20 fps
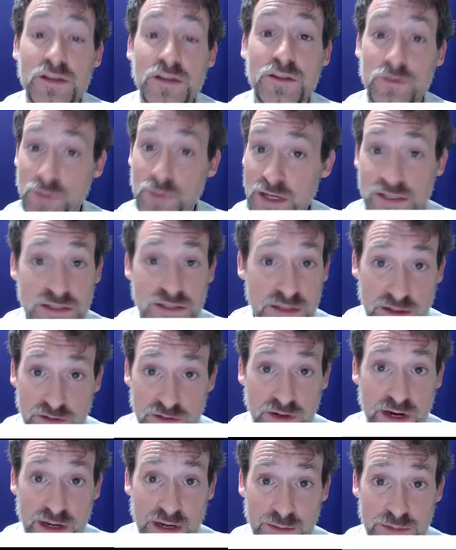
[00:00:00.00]
The rest of the
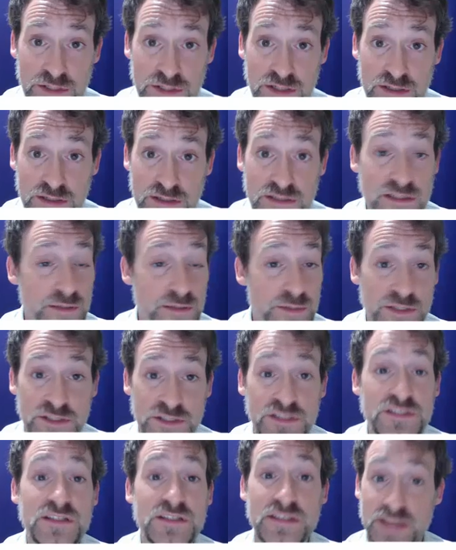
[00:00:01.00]
crabs simply
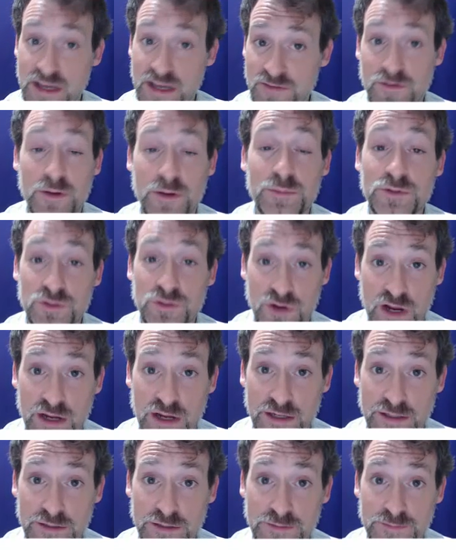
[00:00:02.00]
just gave up
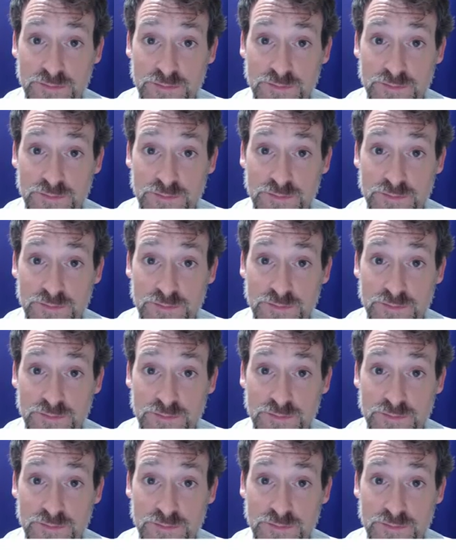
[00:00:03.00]
trying.